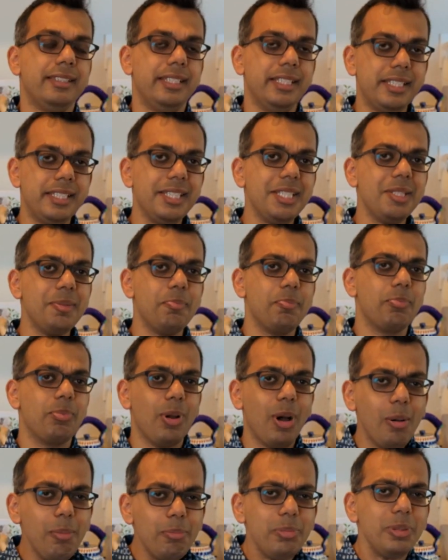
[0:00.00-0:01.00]
This is
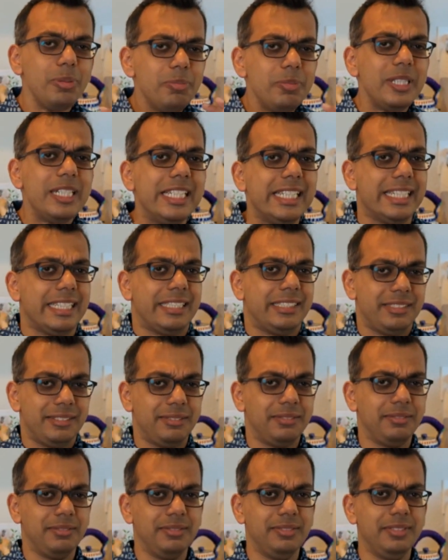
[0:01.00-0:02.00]
probably
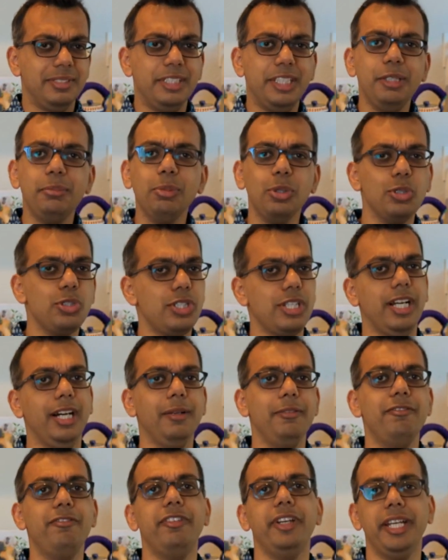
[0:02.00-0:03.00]
the most
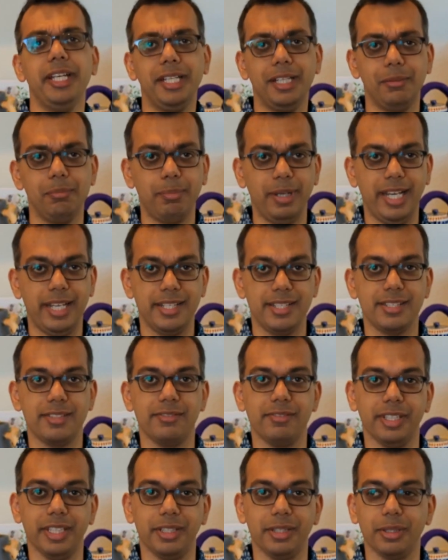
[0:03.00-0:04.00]
unfair
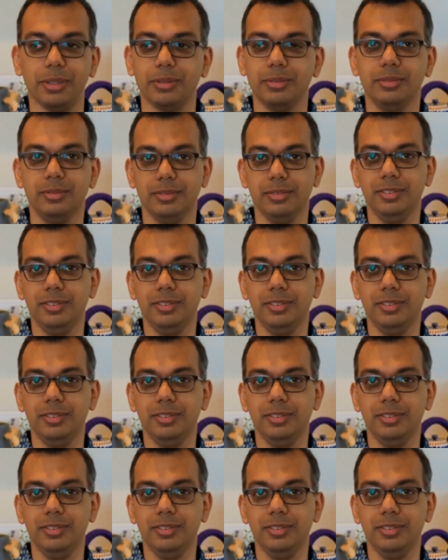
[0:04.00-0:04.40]
comparison video.